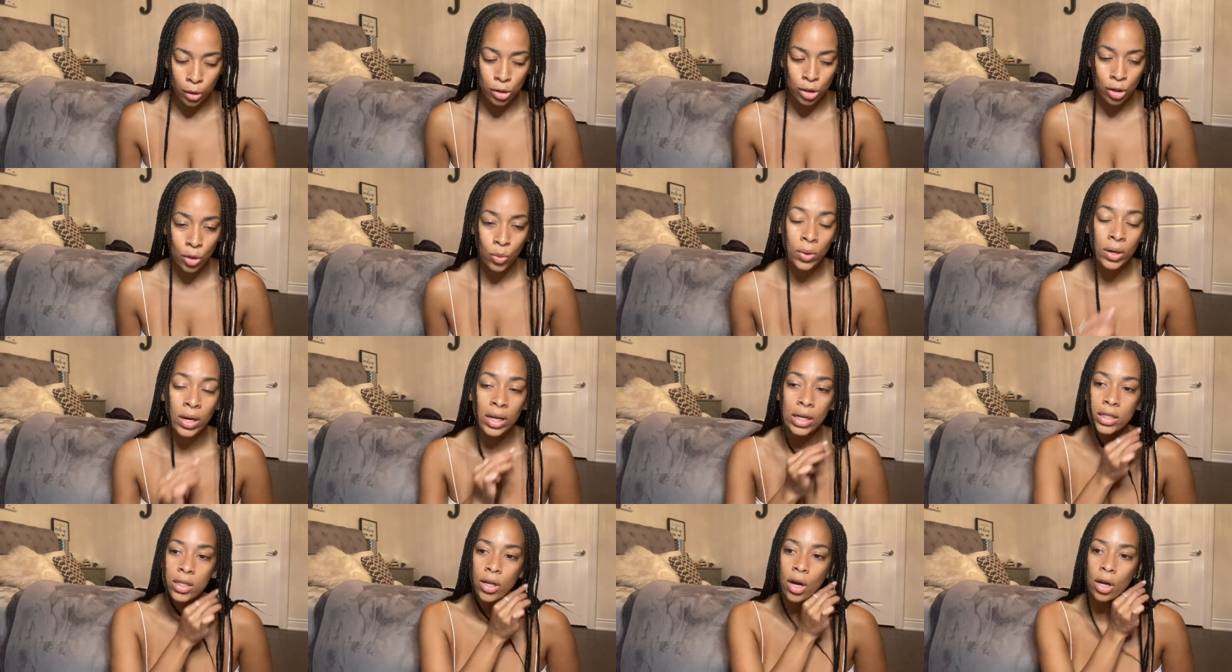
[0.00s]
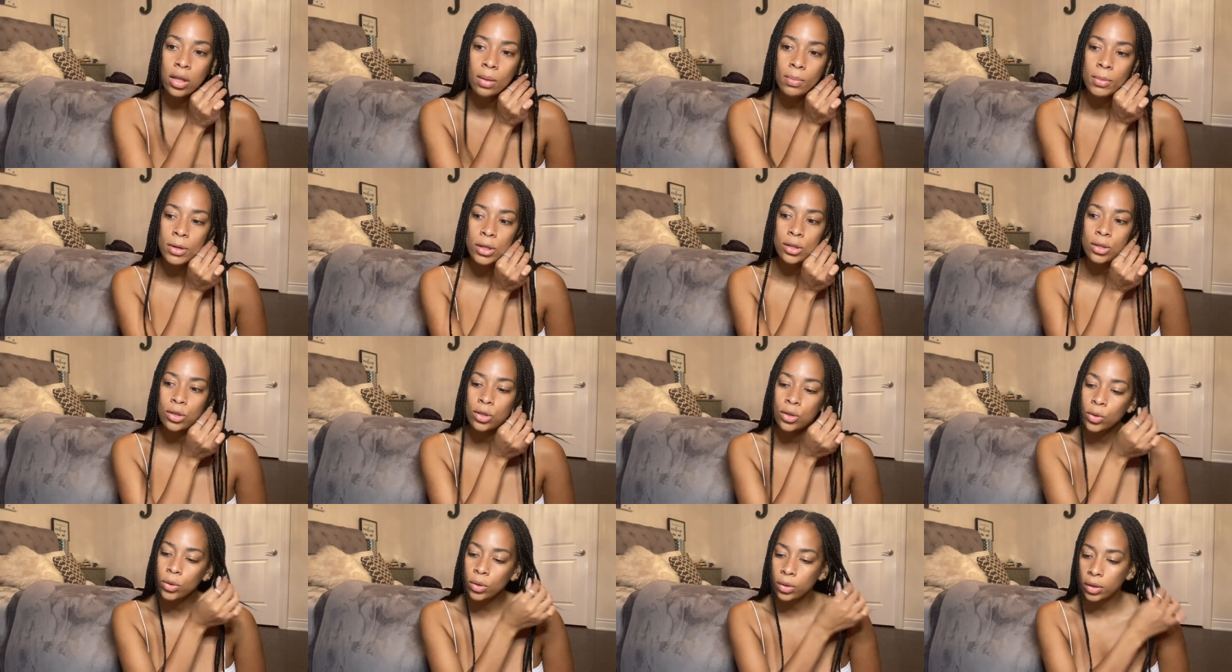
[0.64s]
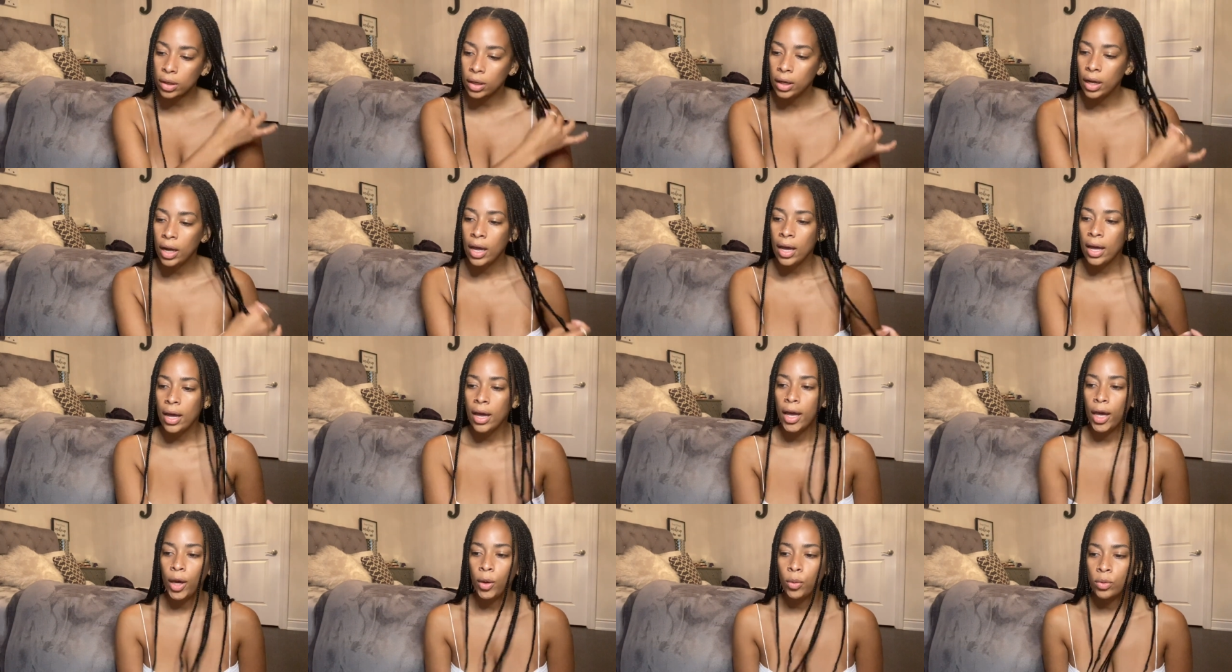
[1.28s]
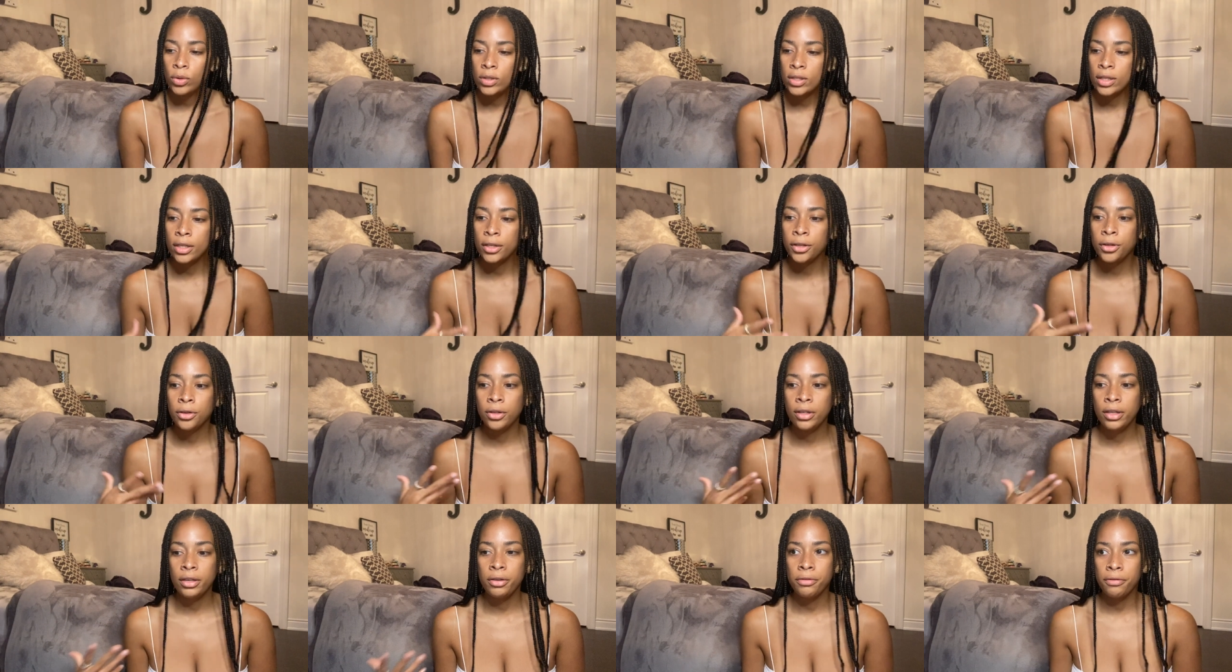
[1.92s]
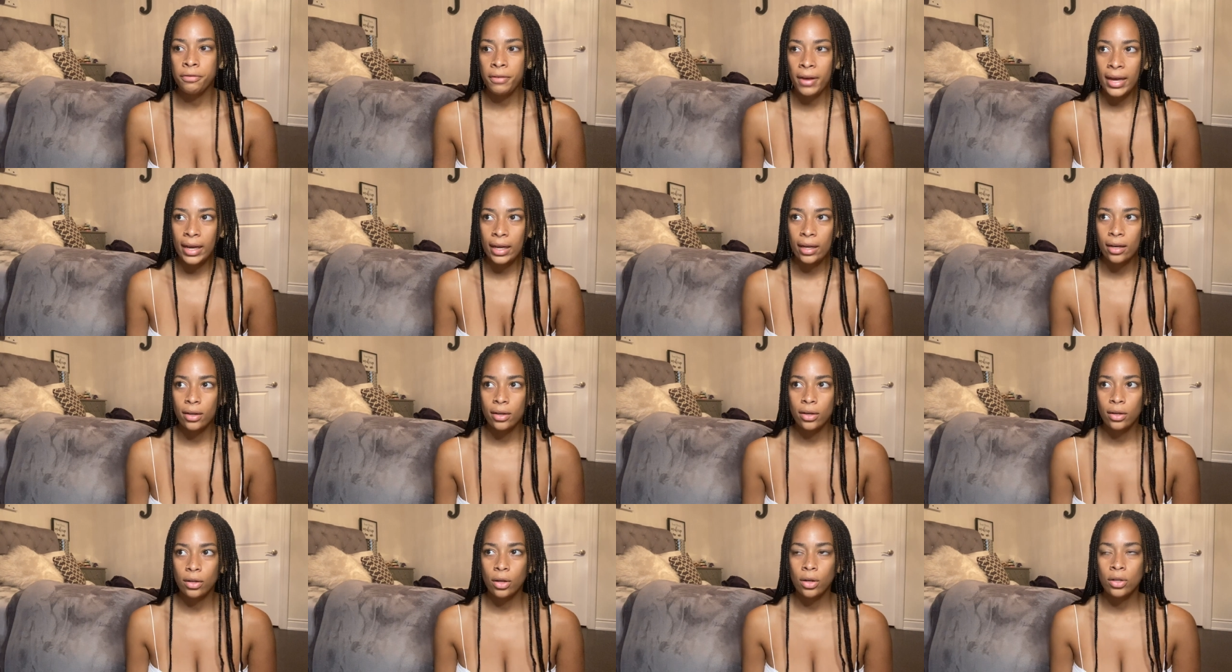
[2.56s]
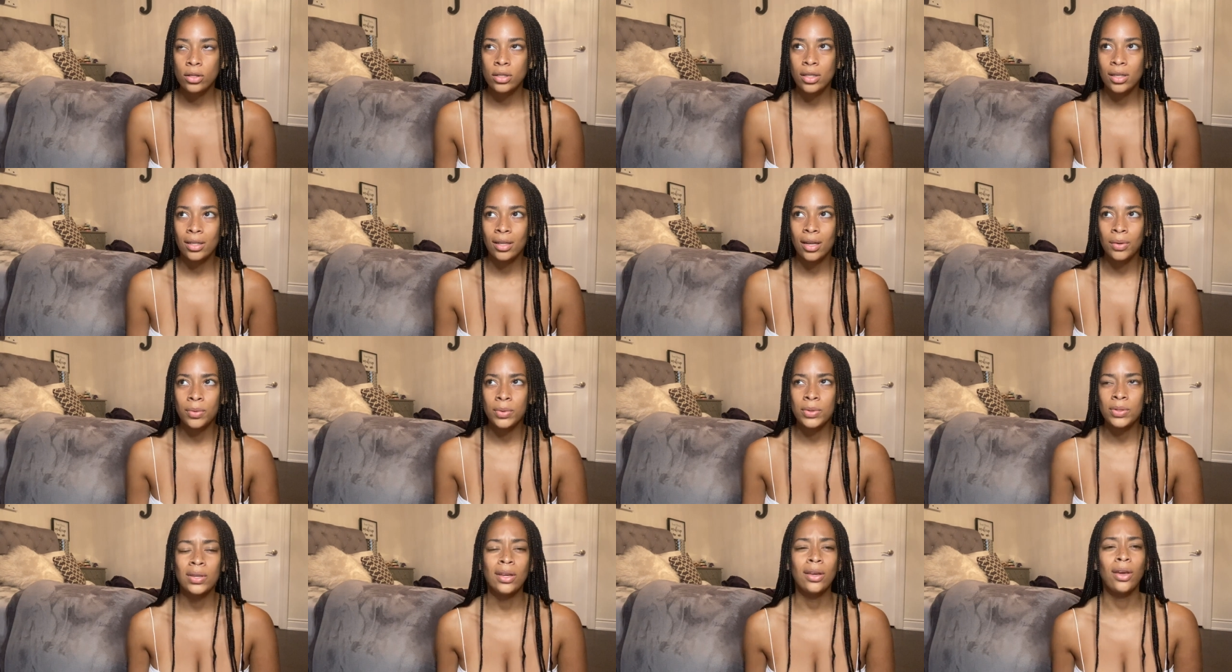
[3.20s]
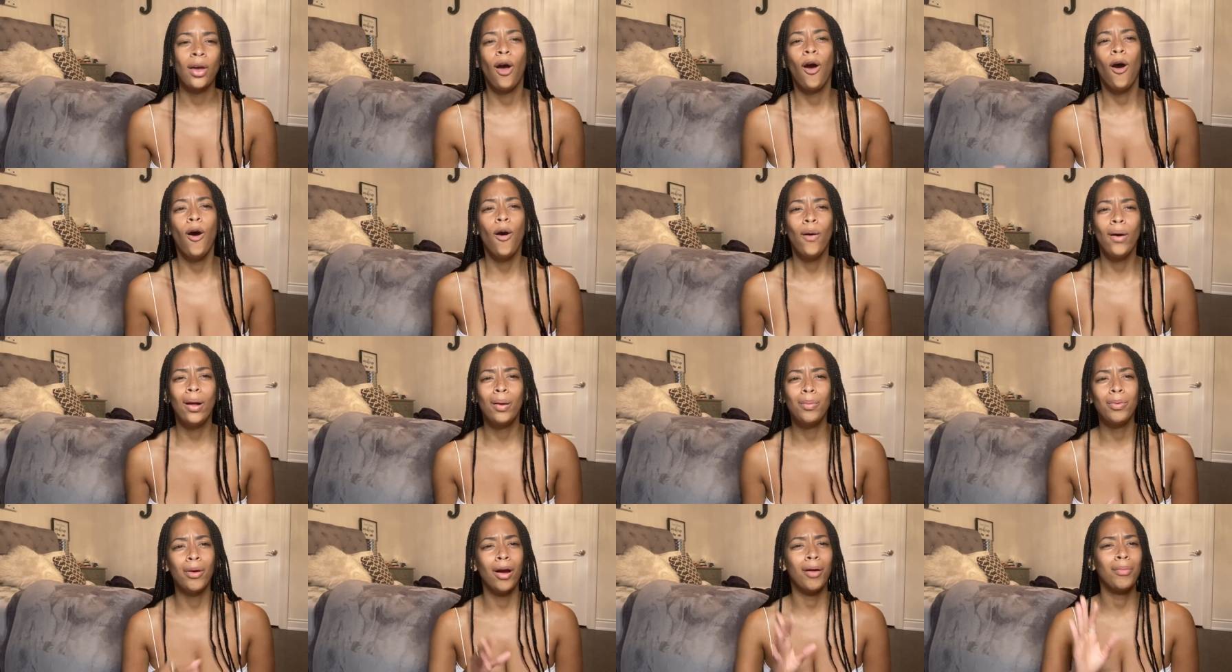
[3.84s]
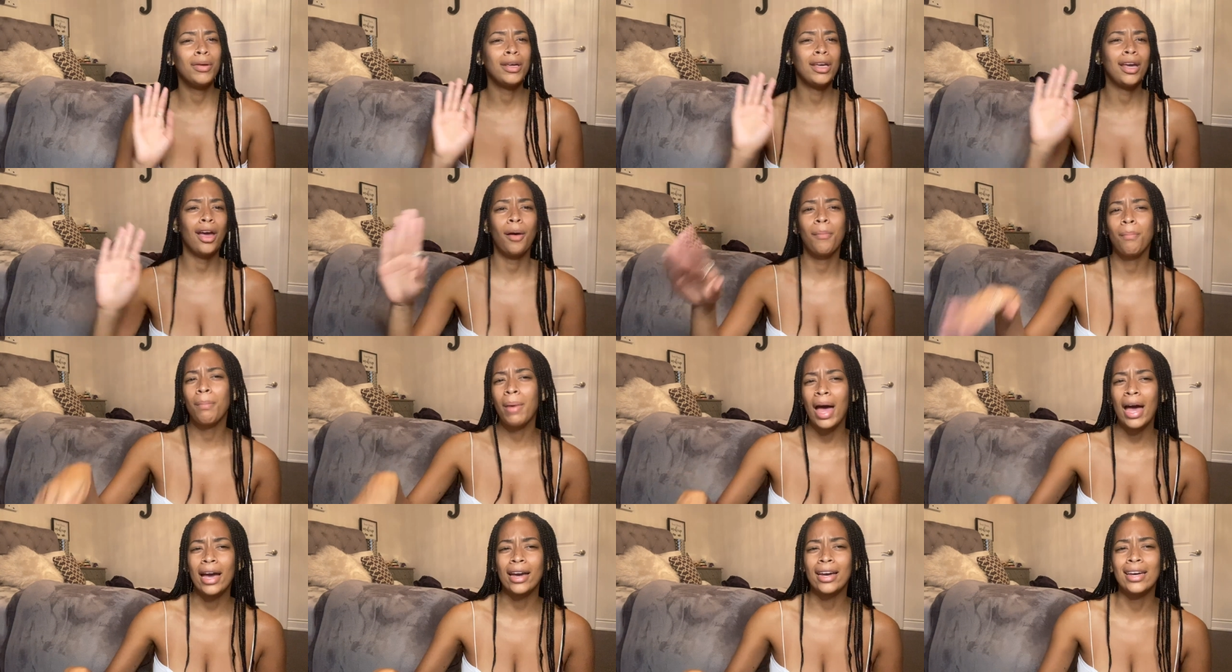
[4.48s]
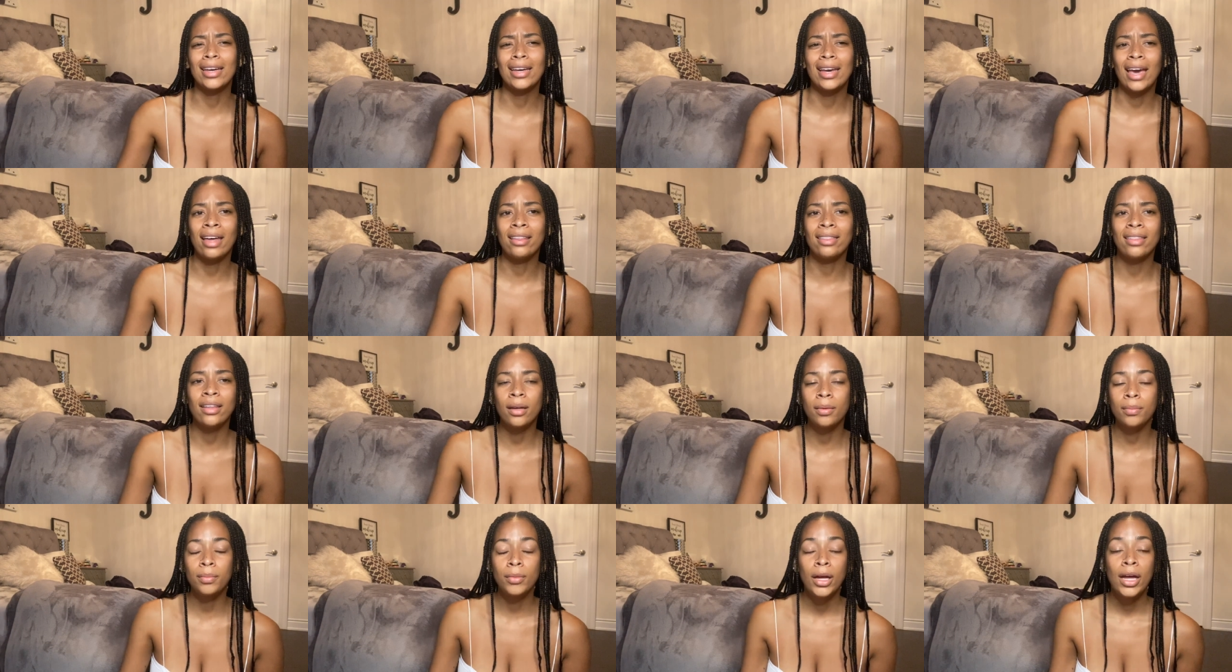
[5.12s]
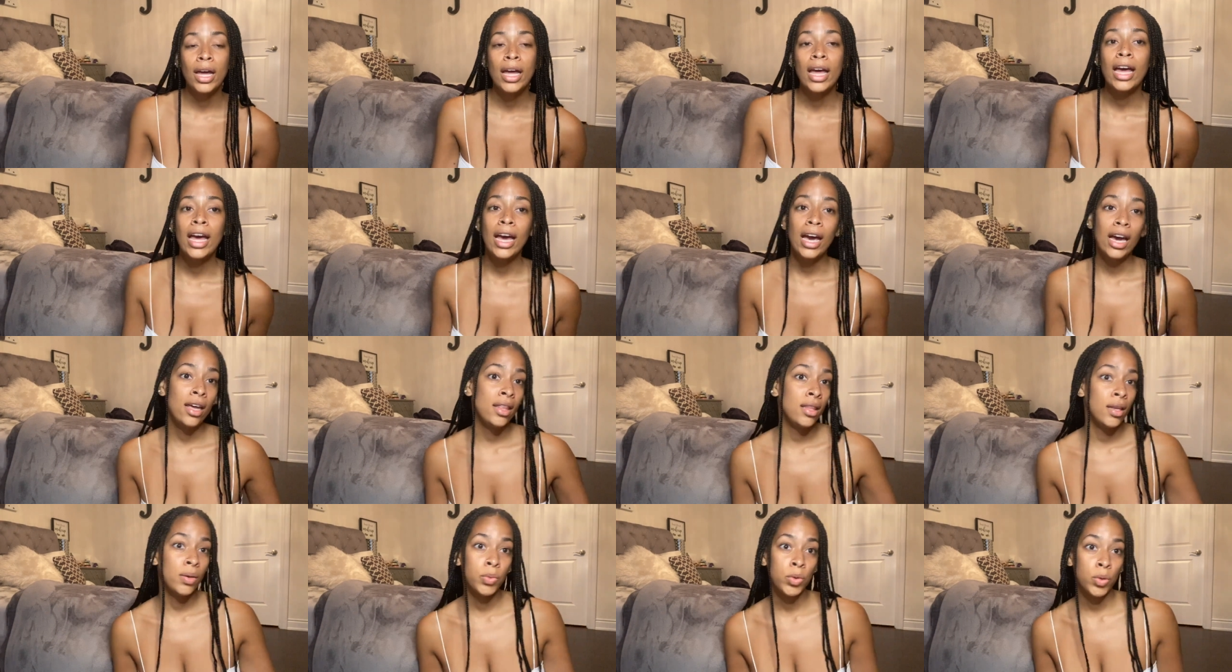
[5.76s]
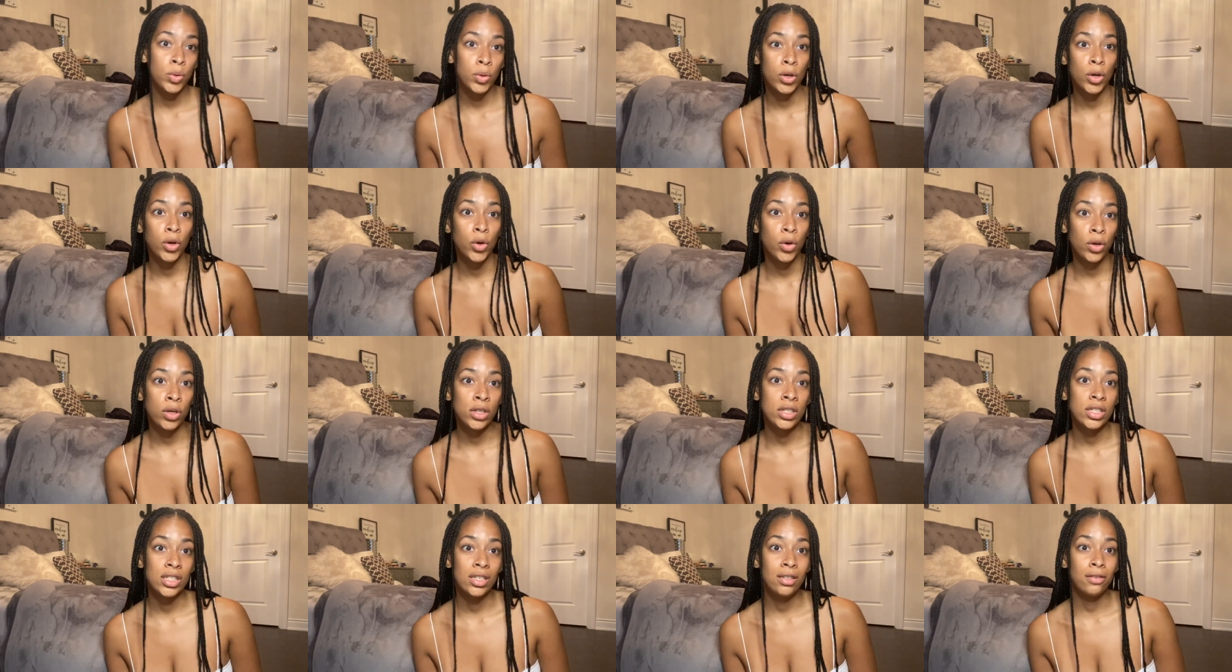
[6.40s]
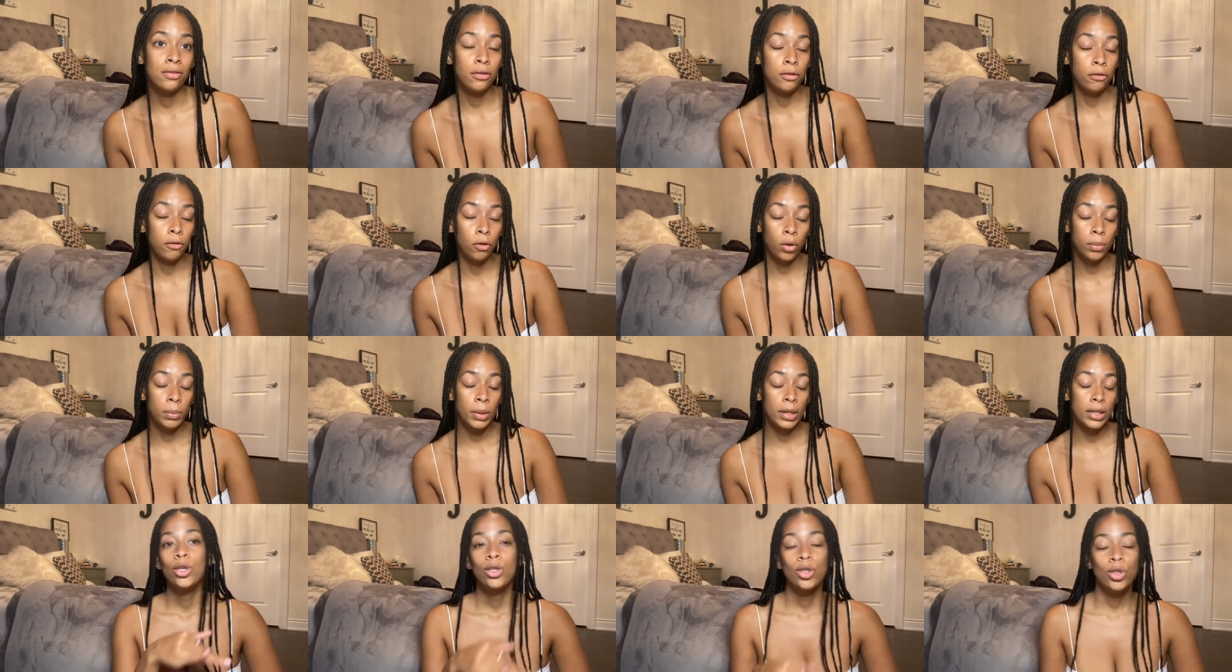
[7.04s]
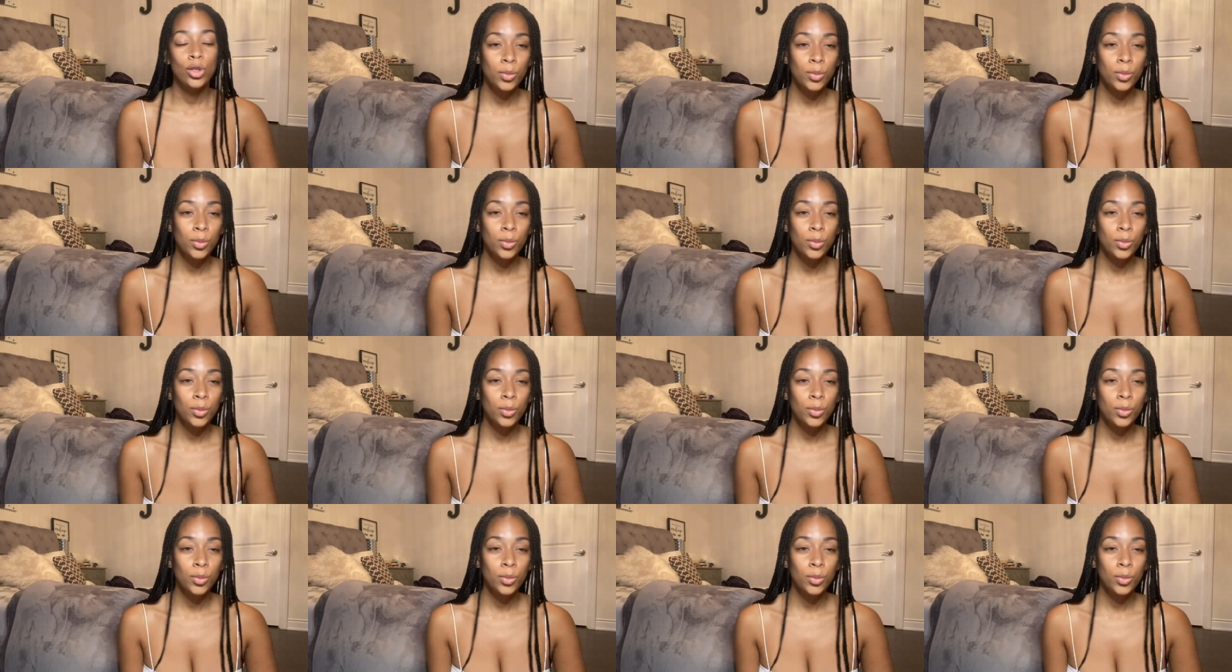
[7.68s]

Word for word: So when I saw them in store, it was literally fate until I was like, oh, I'll probably come back and get them. And then we were in quarantine for four months.